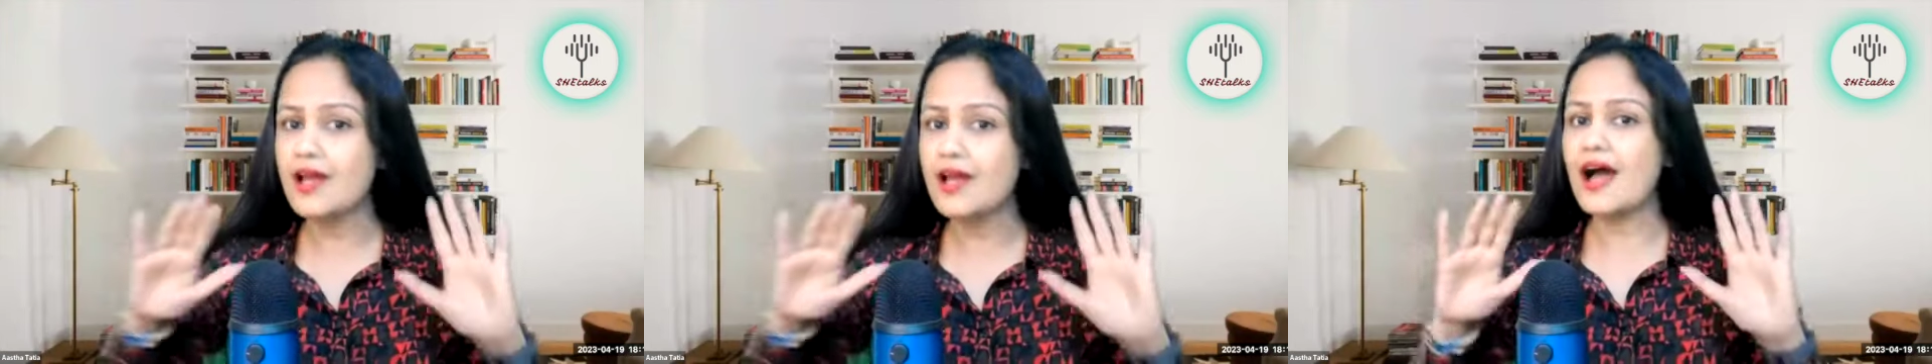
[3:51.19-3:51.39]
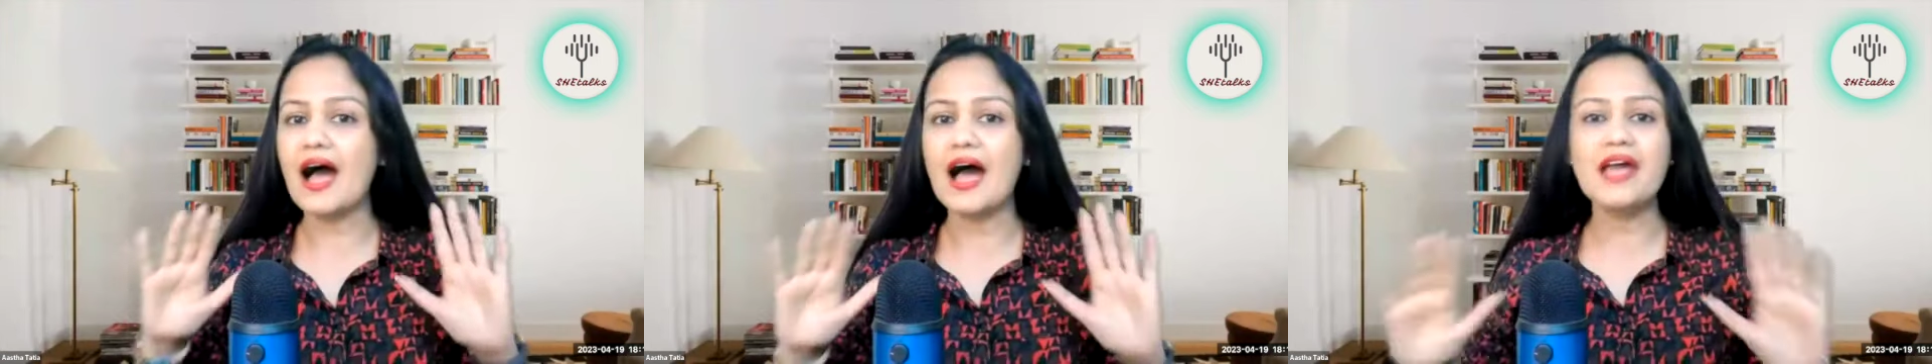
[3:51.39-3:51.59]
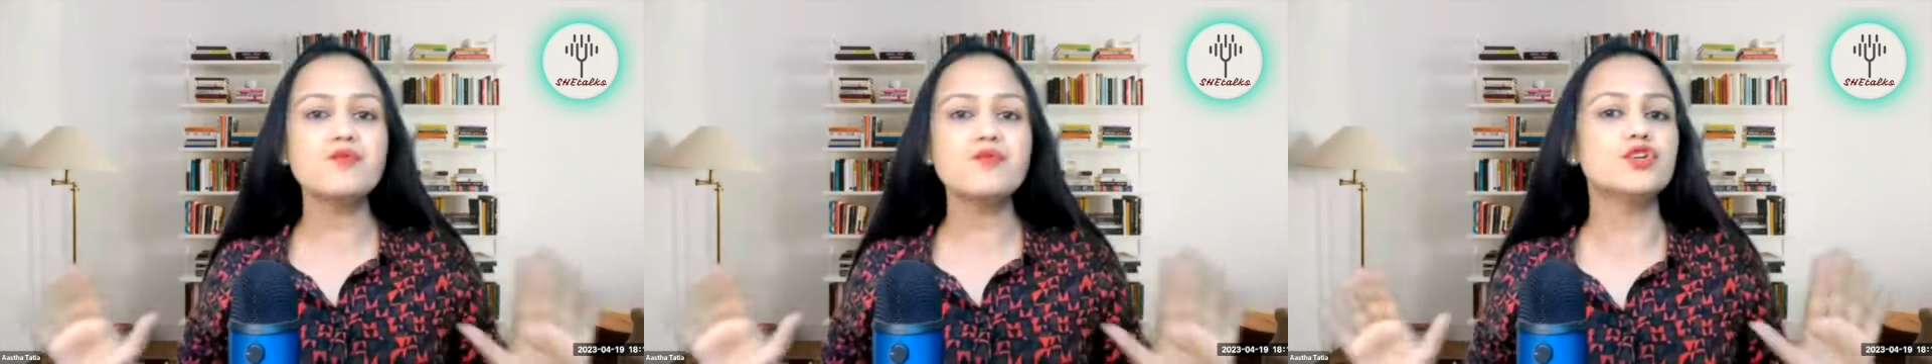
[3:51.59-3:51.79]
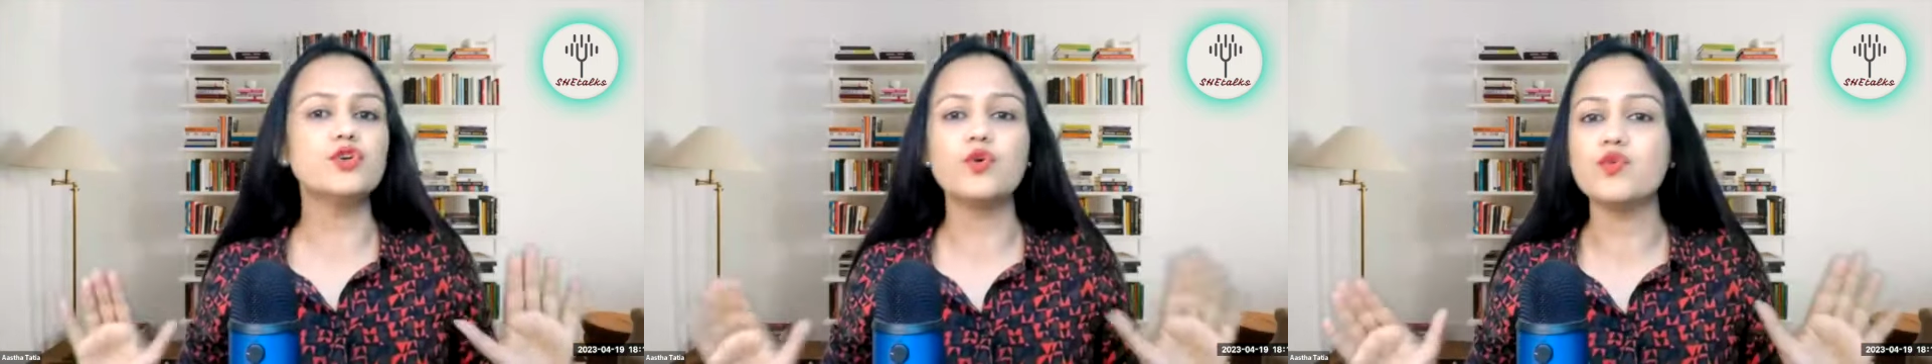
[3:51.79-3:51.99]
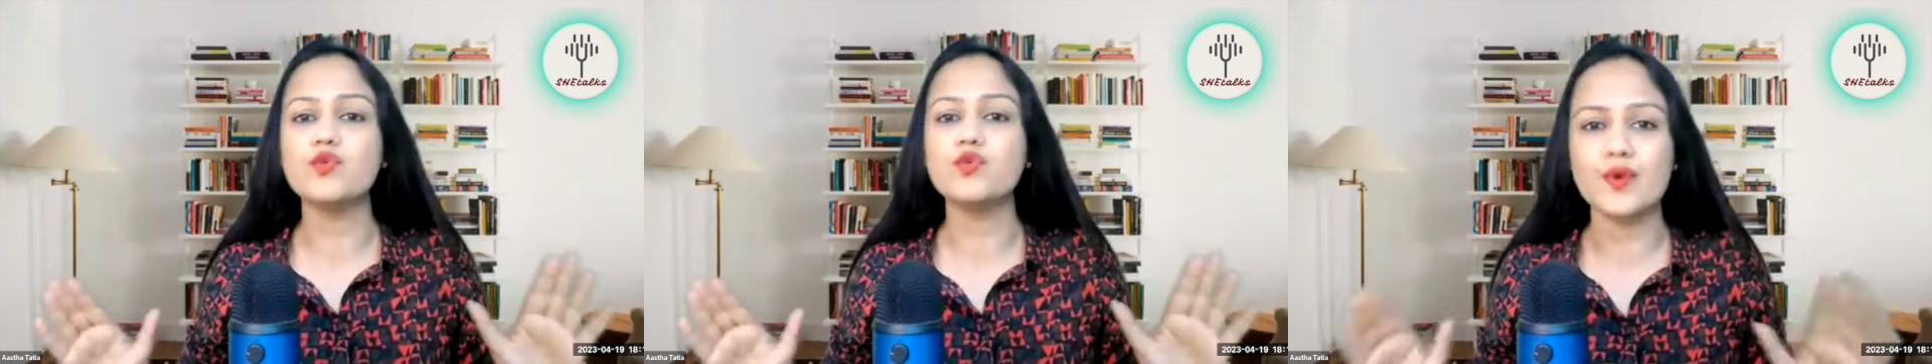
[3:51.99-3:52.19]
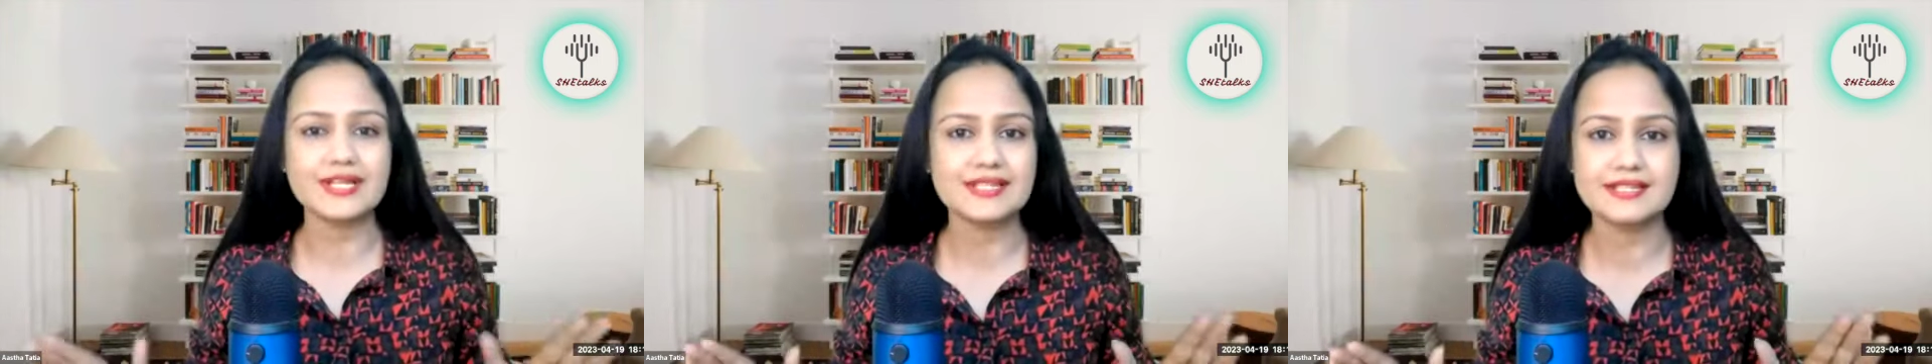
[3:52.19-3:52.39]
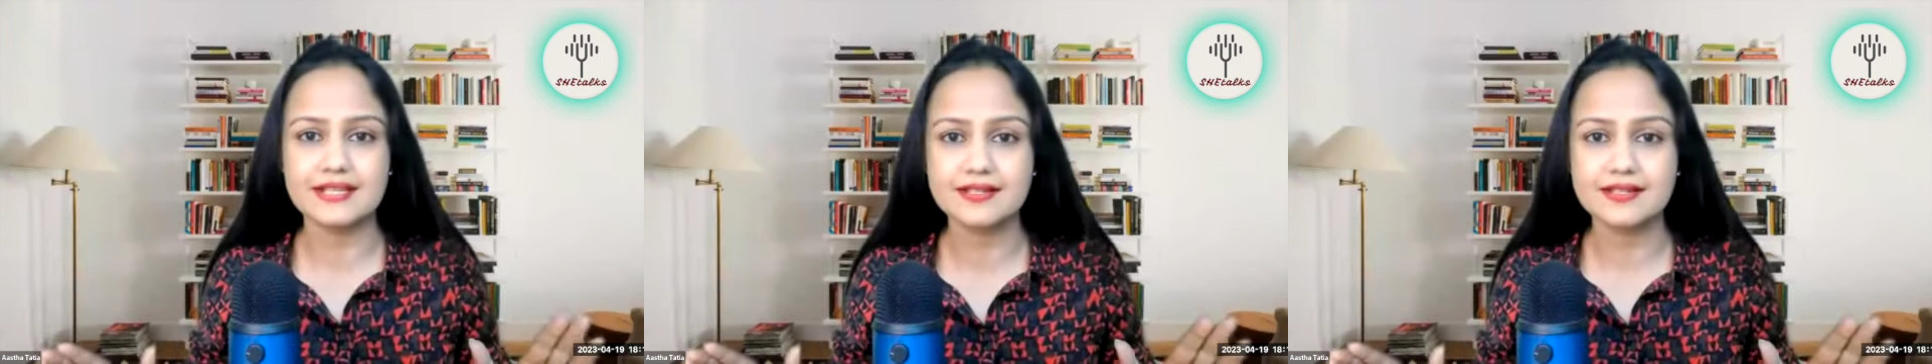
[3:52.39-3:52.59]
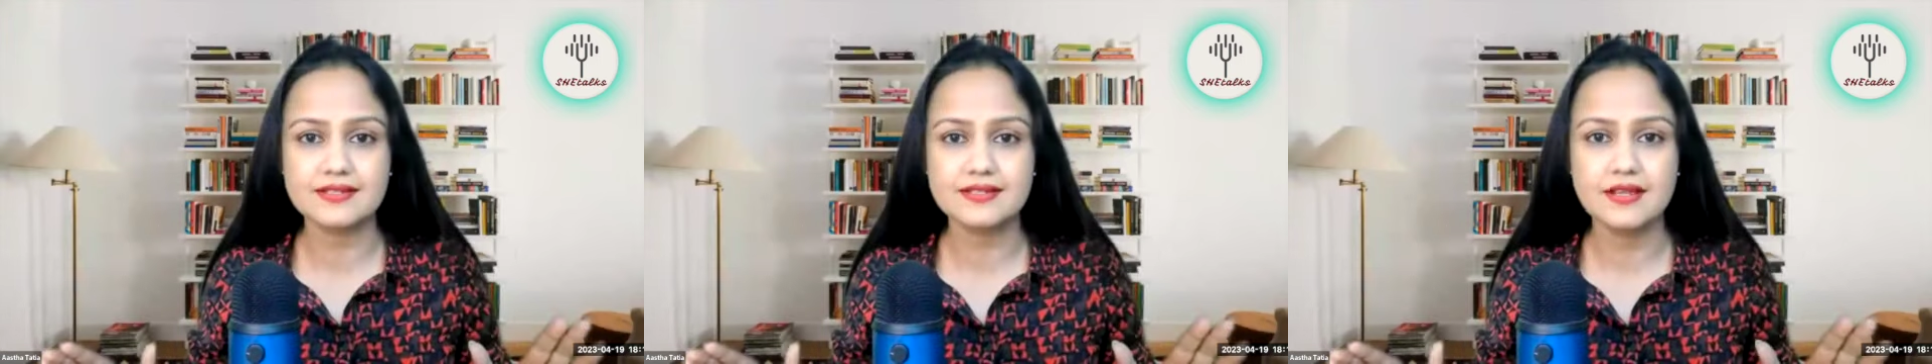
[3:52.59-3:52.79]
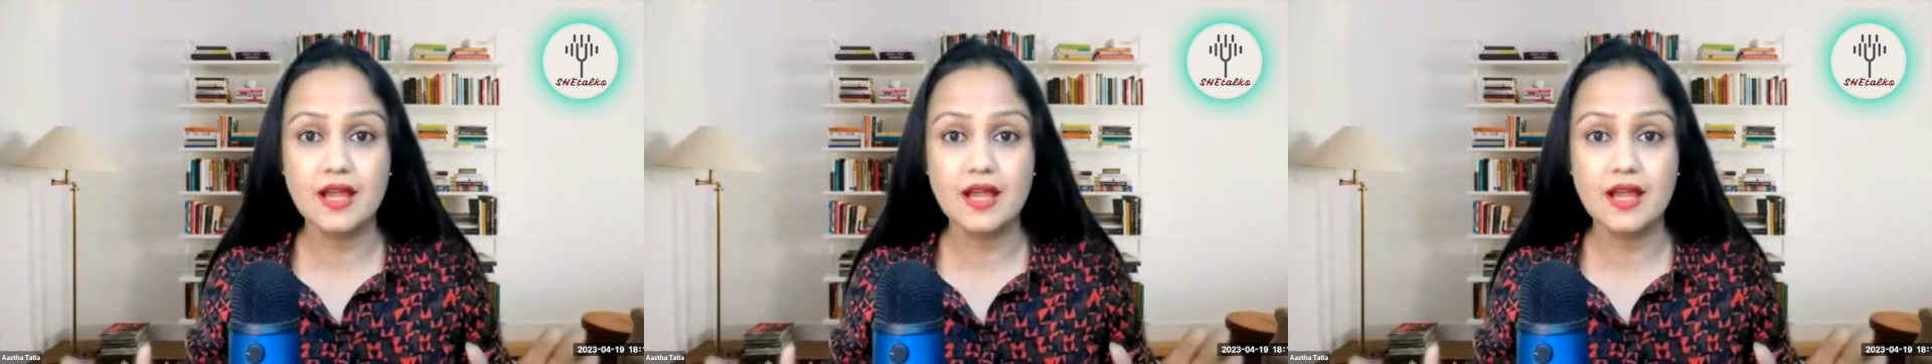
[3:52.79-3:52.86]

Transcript: I would go restless.